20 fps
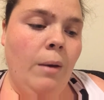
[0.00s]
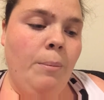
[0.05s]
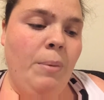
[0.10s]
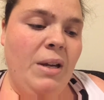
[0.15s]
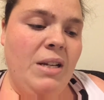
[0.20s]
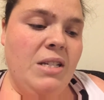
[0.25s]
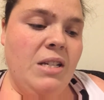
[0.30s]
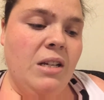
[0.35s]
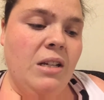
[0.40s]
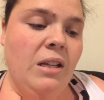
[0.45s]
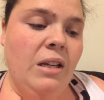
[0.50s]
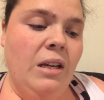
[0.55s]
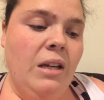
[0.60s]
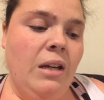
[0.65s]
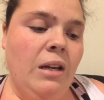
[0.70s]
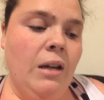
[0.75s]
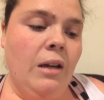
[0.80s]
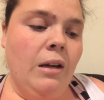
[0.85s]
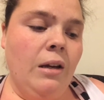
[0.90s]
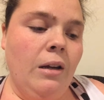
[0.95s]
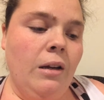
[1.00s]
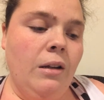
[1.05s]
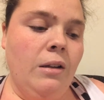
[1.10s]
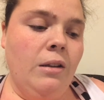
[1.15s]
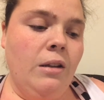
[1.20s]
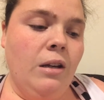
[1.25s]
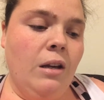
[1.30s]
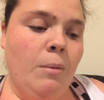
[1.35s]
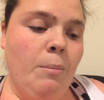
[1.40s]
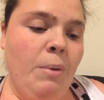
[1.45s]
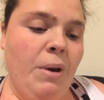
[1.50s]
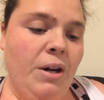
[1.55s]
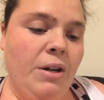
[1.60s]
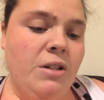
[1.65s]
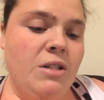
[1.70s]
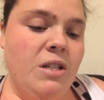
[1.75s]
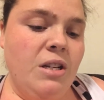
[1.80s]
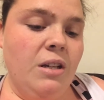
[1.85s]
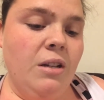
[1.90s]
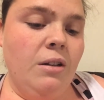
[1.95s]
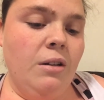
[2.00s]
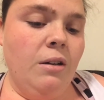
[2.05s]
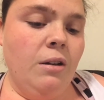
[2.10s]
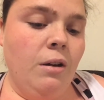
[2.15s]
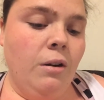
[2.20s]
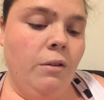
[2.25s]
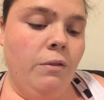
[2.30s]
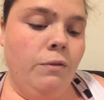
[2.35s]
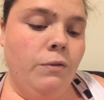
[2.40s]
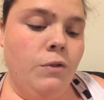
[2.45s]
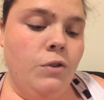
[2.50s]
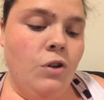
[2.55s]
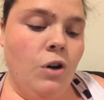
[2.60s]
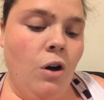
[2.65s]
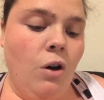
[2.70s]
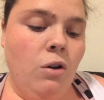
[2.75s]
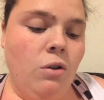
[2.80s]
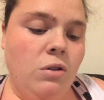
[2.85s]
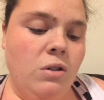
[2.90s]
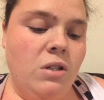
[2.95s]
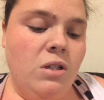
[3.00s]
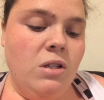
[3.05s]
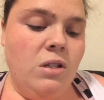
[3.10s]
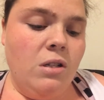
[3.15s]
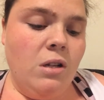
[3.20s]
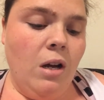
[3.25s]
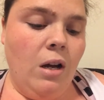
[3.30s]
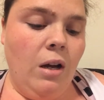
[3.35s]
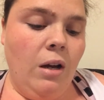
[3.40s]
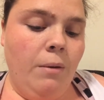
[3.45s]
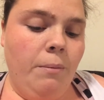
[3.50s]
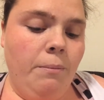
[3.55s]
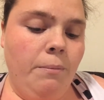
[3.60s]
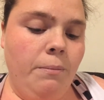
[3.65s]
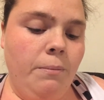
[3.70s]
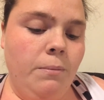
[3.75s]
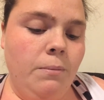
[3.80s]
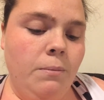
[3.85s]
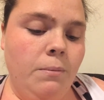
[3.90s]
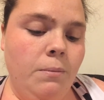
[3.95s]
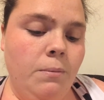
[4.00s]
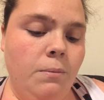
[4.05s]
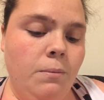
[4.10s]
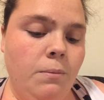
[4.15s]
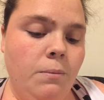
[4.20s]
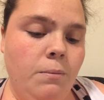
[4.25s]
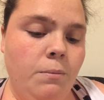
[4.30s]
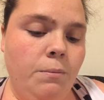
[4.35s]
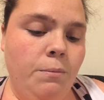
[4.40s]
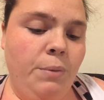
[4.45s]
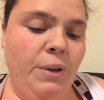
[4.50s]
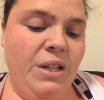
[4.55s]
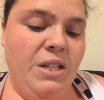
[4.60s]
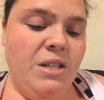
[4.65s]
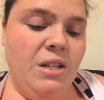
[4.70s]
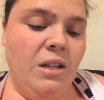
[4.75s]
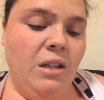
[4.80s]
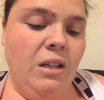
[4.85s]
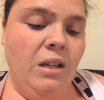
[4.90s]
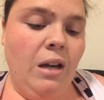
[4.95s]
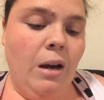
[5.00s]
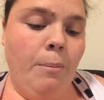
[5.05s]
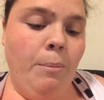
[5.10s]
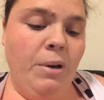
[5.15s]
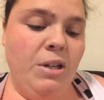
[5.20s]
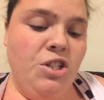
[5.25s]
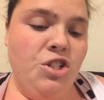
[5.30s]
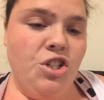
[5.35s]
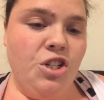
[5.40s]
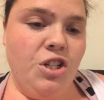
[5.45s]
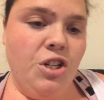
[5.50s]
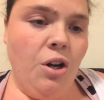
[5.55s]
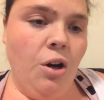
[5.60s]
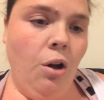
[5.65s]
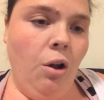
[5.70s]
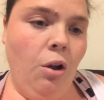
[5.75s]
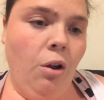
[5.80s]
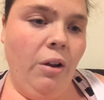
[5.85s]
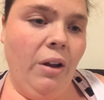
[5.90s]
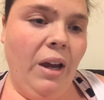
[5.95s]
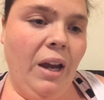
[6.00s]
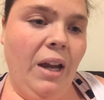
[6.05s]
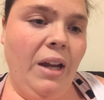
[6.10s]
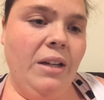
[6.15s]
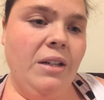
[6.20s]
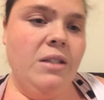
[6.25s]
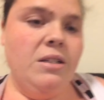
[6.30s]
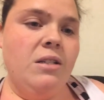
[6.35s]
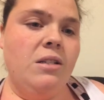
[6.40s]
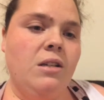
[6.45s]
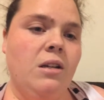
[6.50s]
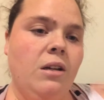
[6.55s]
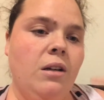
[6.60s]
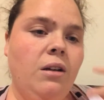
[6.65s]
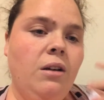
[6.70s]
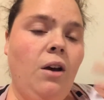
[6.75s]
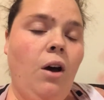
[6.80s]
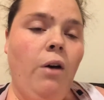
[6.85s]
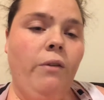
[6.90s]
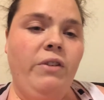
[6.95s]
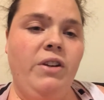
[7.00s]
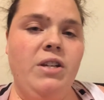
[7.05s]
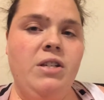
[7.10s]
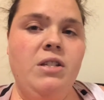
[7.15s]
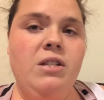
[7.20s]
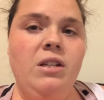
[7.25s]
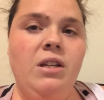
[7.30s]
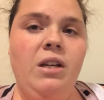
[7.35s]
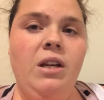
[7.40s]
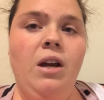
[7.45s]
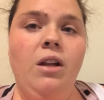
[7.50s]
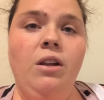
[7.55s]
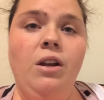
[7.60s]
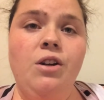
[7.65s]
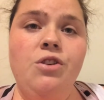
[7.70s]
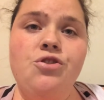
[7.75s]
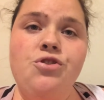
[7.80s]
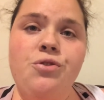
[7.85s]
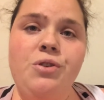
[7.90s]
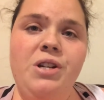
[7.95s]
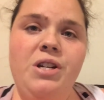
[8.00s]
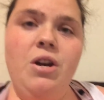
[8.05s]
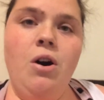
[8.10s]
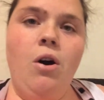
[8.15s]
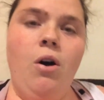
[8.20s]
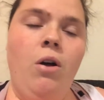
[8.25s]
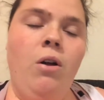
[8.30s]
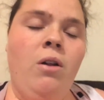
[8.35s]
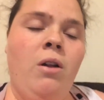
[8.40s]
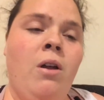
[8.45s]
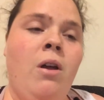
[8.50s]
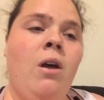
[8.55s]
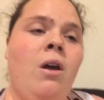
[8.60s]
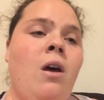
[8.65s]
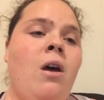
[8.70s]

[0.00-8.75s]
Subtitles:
basically the comparison of dolls, basically a budget doll and obviously a luxury doll,